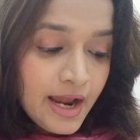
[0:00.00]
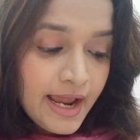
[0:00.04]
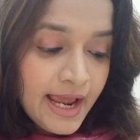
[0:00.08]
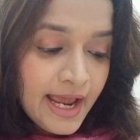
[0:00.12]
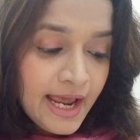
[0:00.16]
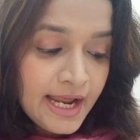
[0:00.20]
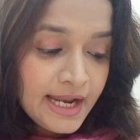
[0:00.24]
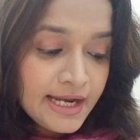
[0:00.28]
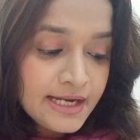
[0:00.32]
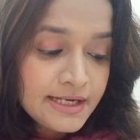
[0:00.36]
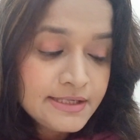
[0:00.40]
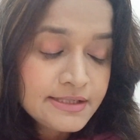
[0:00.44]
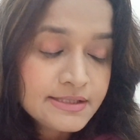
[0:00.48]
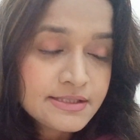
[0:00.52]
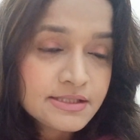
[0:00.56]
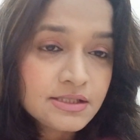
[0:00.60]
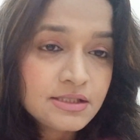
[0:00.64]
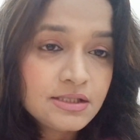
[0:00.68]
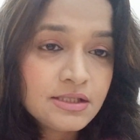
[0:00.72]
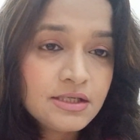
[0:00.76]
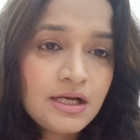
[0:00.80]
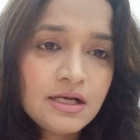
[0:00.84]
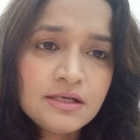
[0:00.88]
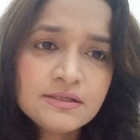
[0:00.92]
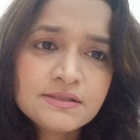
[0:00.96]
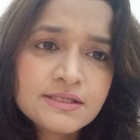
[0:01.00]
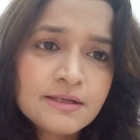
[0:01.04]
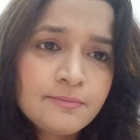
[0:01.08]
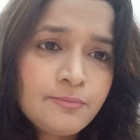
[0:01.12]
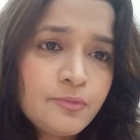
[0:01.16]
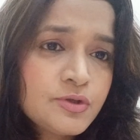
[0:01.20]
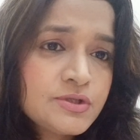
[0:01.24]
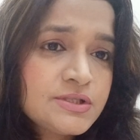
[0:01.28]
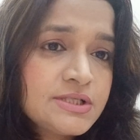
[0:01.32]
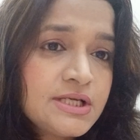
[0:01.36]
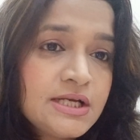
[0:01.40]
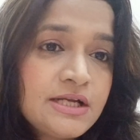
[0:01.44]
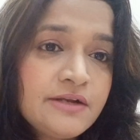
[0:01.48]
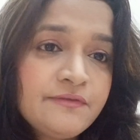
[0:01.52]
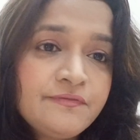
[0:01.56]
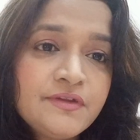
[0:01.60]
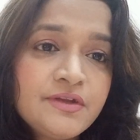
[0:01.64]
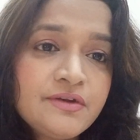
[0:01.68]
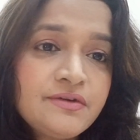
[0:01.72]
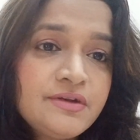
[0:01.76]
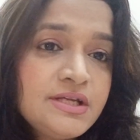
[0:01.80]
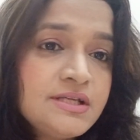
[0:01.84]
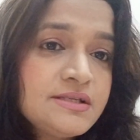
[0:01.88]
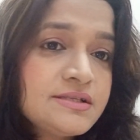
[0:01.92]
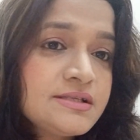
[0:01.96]
And suppose that if the
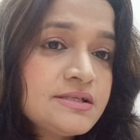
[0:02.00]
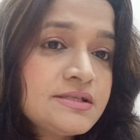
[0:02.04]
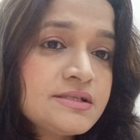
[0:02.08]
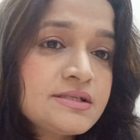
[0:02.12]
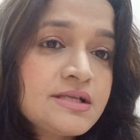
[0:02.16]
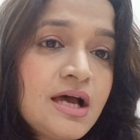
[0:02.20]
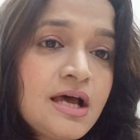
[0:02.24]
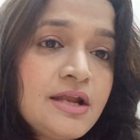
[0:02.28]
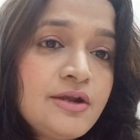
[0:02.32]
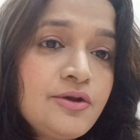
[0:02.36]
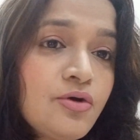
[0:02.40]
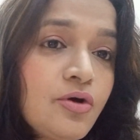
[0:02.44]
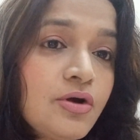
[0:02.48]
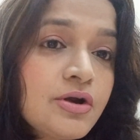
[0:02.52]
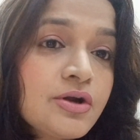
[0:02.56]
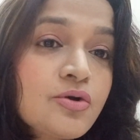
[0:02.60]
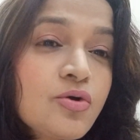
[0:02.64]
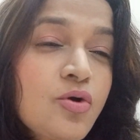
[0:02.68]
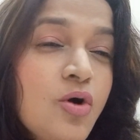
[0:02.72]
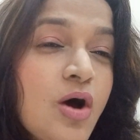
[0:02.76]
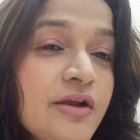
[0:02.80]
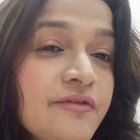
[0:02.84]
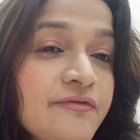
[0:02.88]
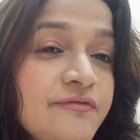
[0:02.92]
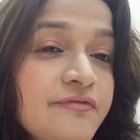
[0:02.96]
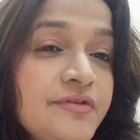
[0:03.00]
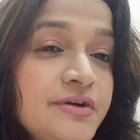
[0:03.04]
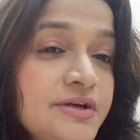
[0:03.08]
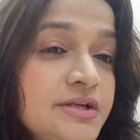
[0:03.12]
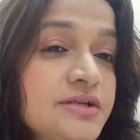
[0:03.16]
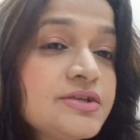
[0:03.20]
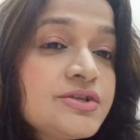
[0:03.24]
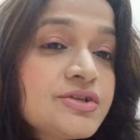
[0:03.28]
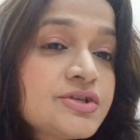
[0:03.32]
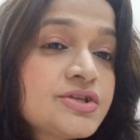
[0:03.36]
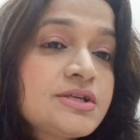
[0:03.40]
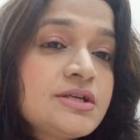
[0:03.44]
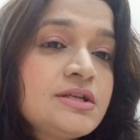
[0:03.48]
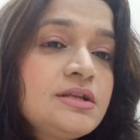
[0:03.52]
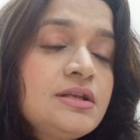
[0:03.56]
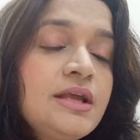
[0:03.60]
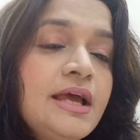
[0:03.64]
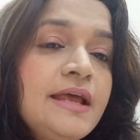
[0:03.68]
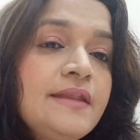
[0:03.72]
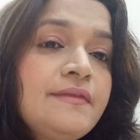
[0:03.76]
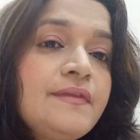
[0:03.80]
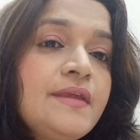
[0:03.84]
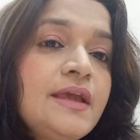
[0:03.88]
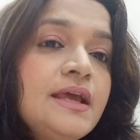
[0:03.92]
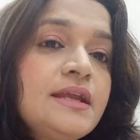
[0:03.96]
reasons are not confidential
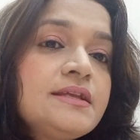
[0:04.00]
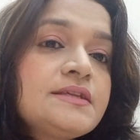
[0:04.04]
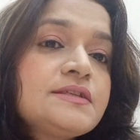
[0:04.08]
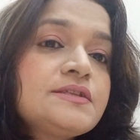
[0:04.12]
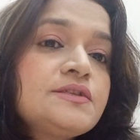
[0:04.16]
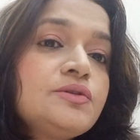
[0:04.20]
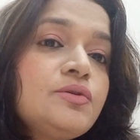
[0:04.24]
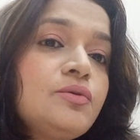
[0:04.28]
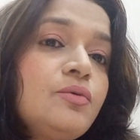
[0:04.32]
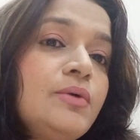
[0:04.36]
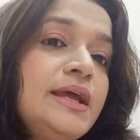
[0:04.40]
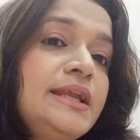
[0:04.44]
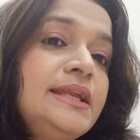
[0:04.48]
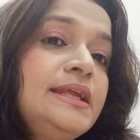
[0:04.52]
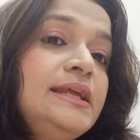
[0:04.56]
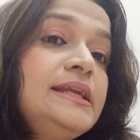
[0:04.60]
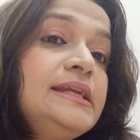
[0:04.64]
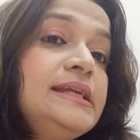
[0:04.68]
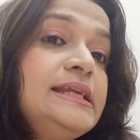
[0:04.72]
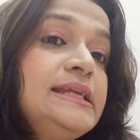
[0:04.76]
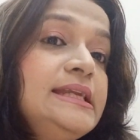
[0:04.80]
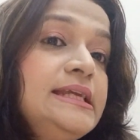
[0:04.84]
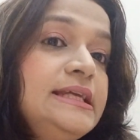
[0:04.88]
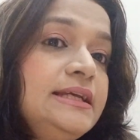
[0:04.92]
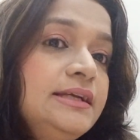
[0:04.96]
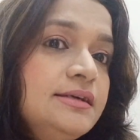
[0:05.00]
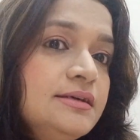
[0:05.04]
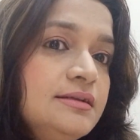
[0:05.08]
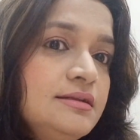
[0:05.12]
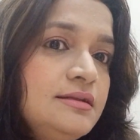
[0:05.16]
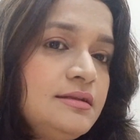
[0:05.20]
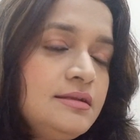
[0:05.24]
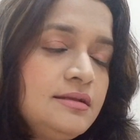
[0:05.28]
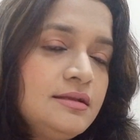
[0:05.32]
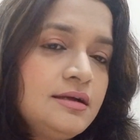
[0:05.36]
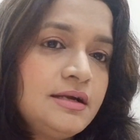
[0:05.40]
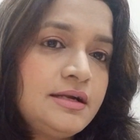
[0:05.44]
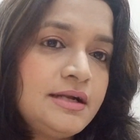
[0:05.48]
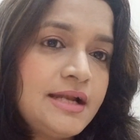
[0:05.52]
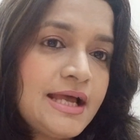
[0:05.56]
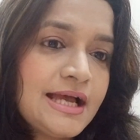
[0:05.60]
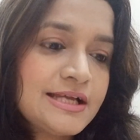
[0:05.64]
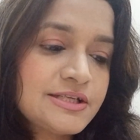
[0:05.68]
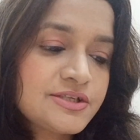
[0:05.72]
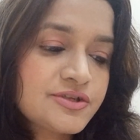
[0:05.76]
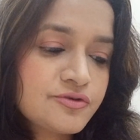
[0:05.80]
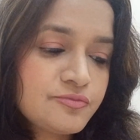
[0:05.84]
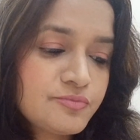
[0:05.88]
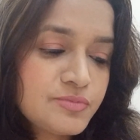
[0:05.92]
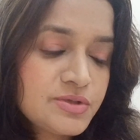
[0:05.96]
and there is no any legal
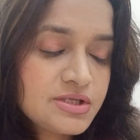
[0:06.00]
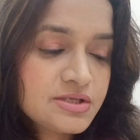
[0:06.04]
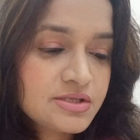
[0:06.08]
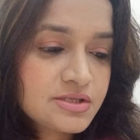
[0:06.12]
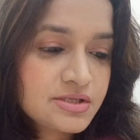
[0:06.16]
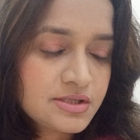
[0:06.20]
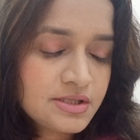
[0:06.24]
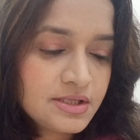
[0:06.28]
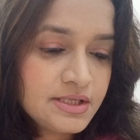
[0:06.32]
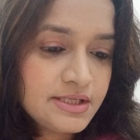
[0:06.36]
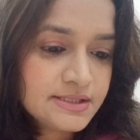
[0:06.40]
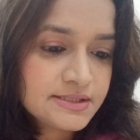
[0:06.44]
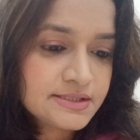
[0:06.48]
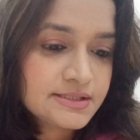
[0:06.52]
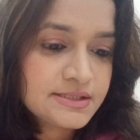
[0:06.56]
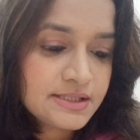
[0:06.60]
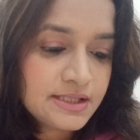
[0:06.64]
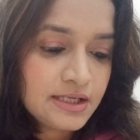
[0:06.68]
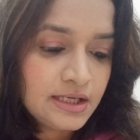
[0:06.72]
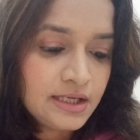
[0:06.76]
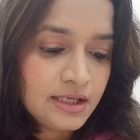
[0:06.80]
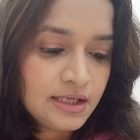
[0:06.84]
attachment is